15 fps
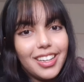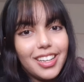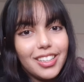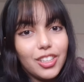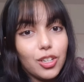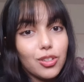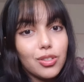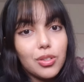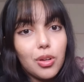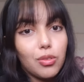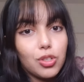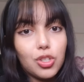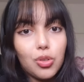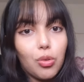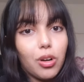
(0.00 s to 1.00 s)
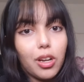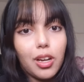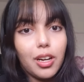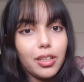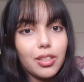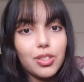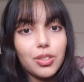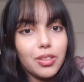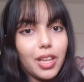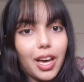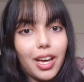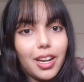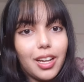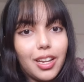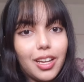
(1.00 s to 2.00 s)
there's no shortcut to
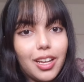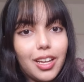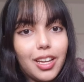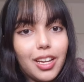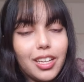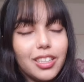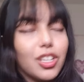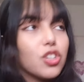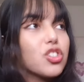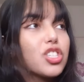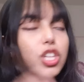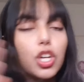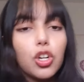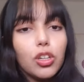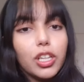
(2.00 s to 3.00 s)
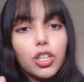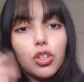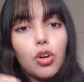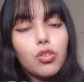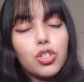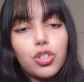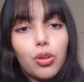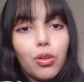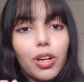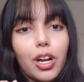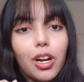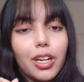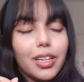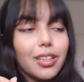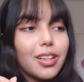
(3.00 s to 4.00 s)
that. There's literally no
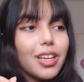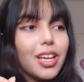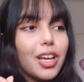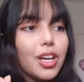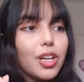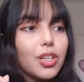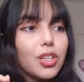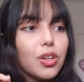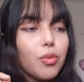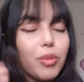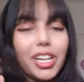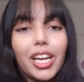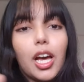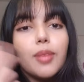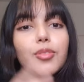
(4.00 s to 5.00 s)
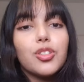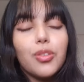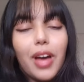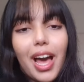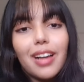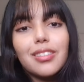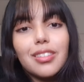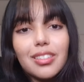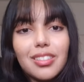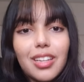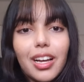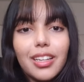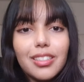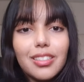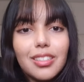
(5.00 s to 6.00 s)
shortcut when it comes to
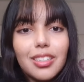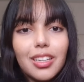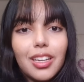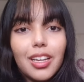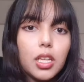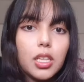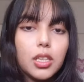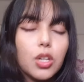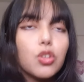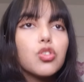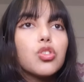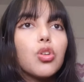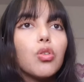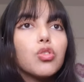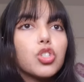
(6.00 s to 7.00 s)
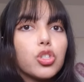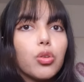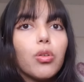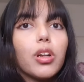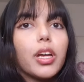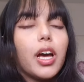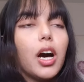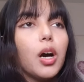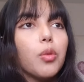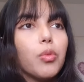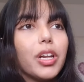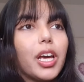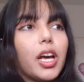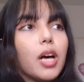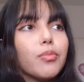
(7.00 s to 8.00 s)
exercise. There's no shortcut
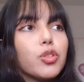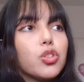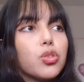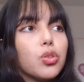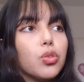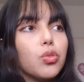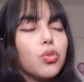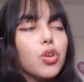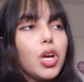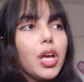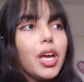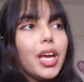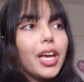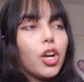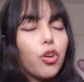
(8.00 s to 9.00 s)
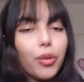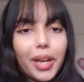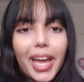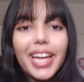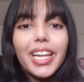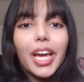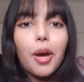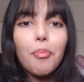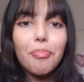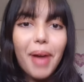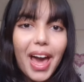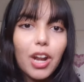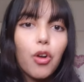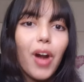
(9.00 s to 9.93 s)
when it comes to creating better